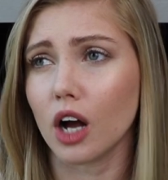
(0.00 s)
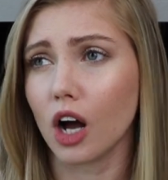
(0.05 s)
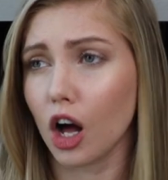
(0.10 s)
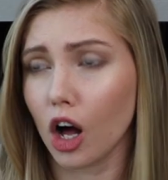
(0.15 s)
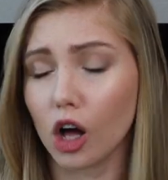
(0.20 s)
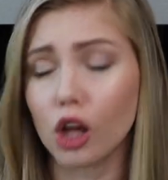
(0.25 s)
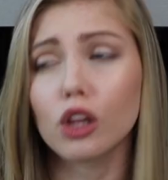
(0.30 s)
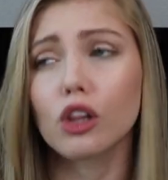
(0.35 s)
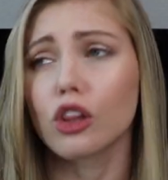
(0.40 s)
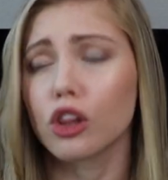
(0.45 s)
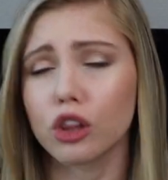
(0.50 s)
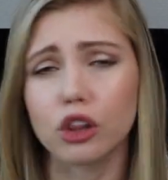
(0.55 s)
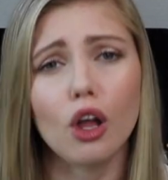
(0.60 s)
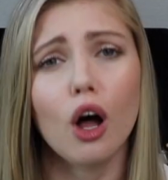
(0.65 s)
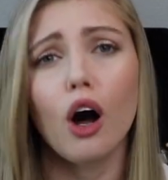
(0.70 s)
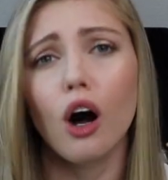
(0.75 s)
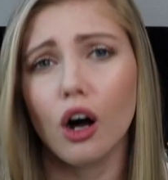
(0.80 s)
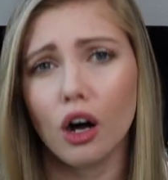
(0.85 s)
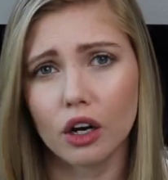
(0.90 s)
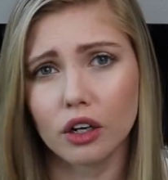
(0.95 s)
a
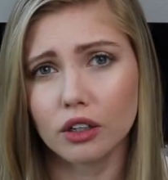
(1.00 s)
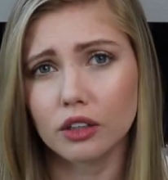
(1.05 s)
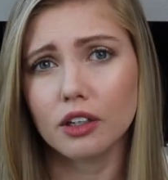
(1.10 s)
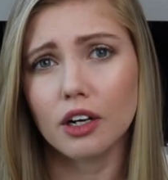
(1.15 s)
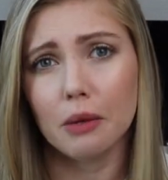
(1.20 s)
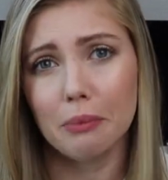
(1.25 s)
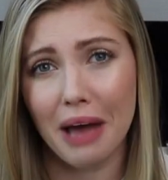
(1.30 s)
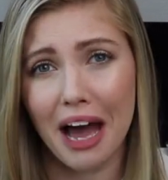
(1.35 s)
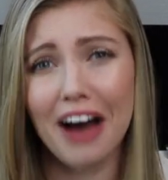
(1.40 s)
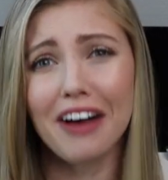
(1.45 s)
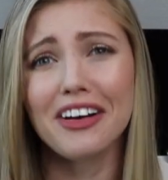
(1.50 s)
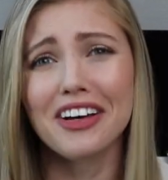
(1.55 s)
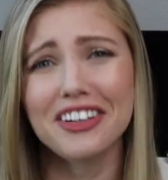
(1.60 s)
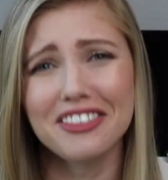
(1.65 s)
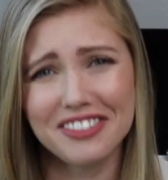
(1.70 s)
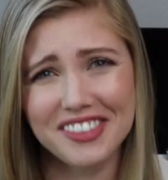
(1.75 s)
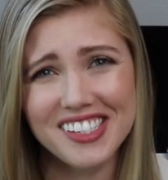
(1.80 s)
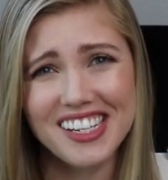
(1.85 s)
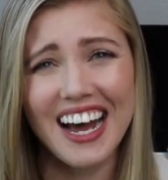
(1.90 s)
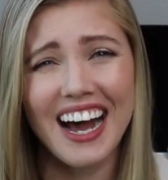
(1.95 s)
long amount
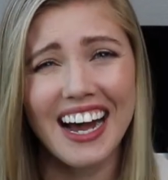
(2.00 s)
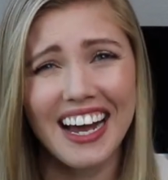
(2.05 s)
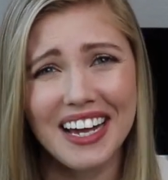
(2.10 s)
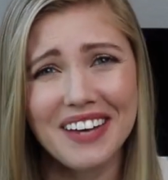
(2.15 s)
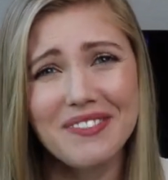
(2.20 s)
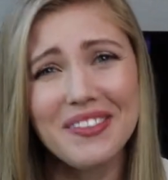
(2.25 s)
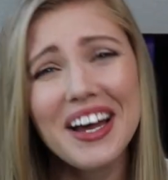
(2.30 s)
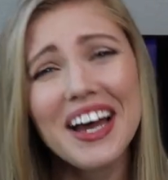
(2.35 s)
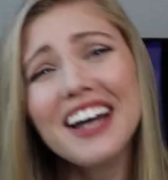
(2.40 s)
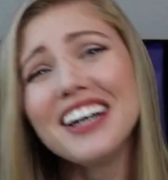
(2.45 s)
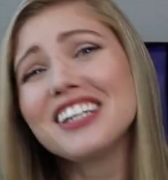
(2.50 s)
of time